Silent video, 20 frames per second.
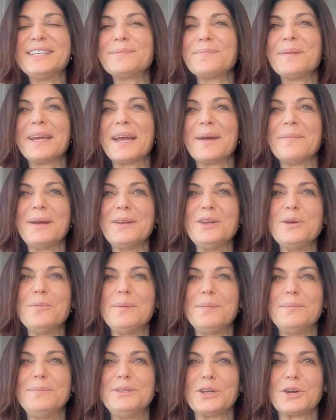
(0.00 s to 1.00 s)
It's become my new
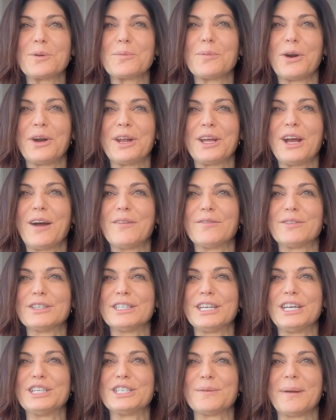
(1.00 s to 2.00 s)
dinner party
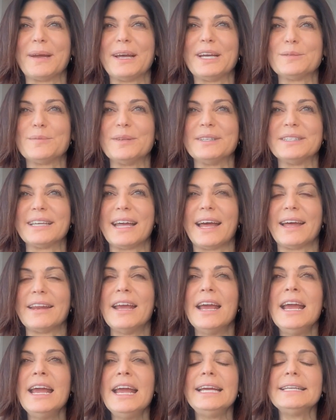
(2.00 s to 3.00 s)
conversation. My husband
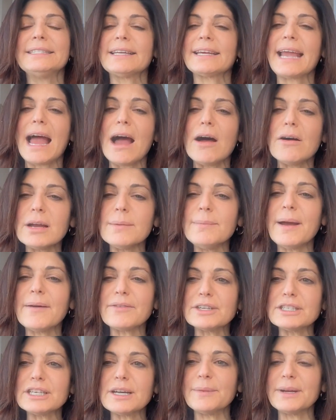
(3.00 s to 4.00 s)
said, he's like, how come
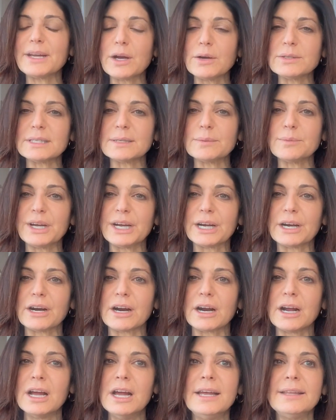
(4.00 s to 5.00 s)
every time we go
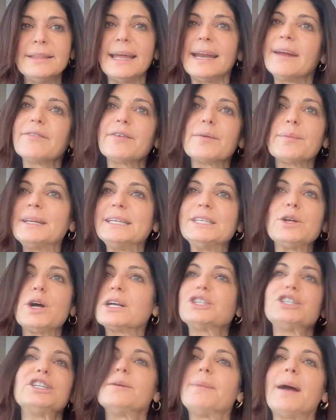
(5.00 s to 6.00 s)
somewhere that everybody
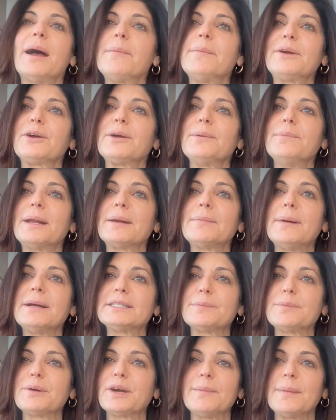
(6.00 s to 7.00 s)
talks to you about
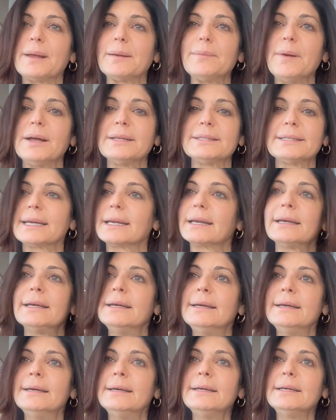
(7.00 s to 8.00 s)
menopause and perimenopause? Like,
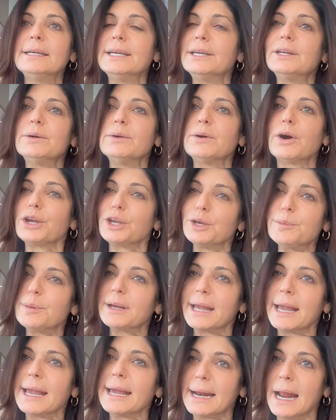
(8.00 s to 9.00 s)
are you
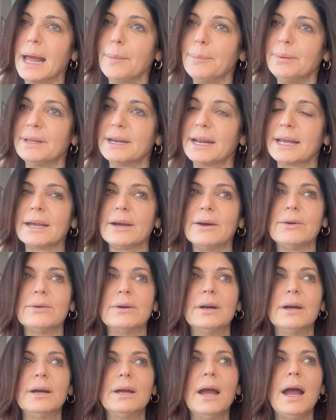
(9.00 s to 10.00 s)
bringing it up? And I
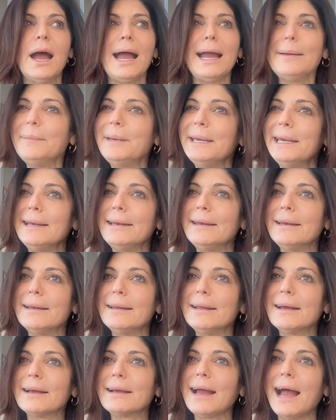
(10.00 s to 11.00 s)
go, I mean,
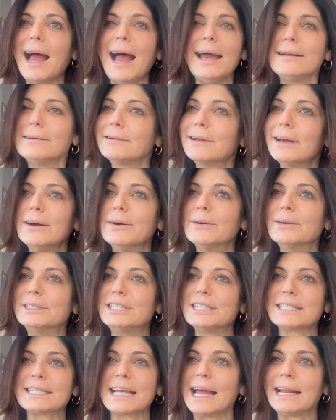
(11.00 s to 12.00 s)
I don't know.
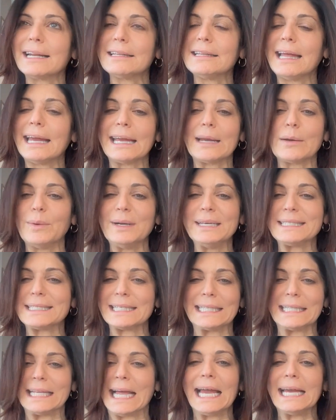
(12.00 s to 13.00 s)
It's just kind of like we
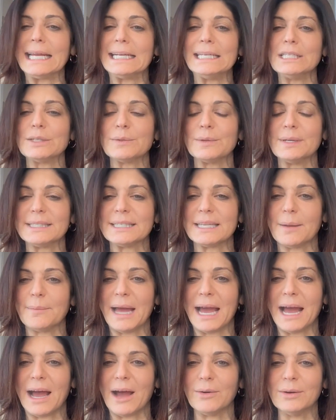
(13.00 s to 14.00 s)
slide into it
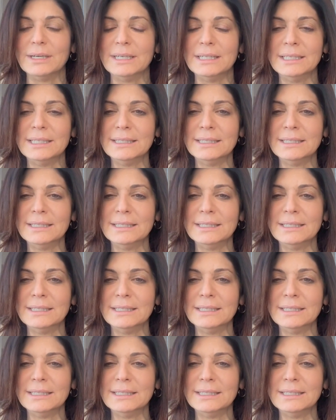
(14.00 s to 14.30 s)
somehow.